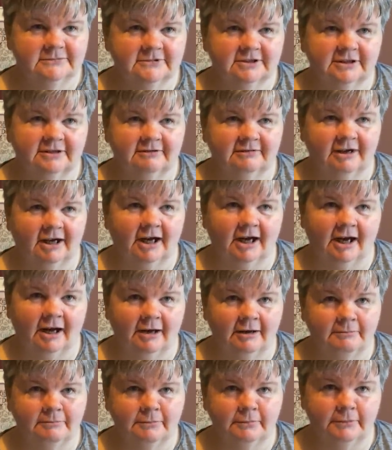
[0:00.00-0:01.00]
There
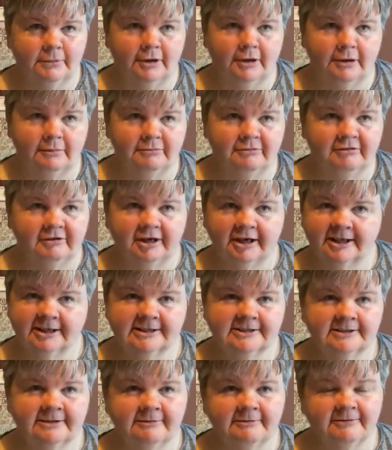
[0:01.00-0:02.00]
are
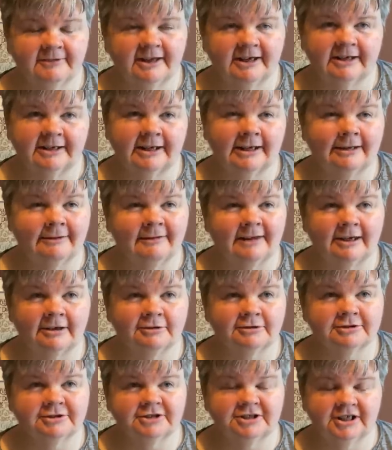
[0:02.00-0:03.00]
murmurings of that
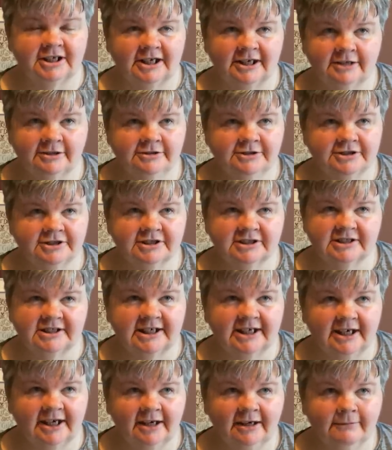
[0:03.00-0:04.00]
could change
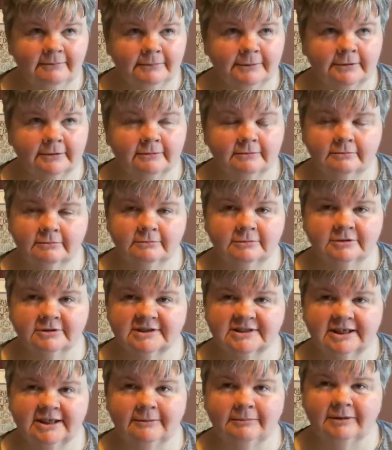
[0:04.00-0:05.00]
today, but we'll
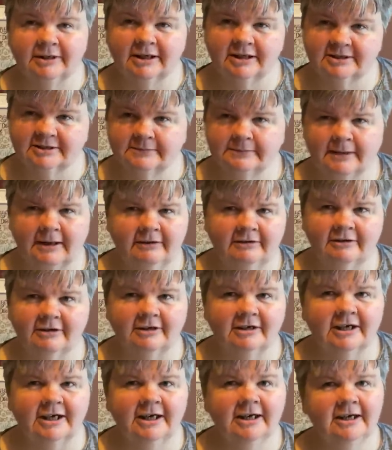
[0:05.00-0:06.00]
see, because
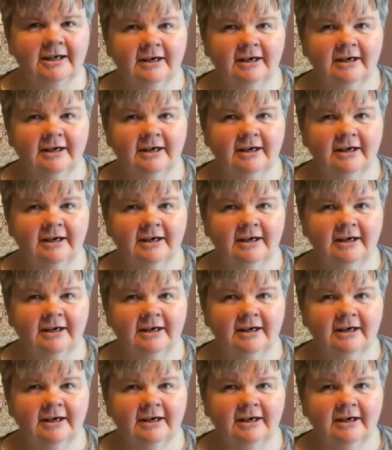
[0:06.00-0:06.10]
apparently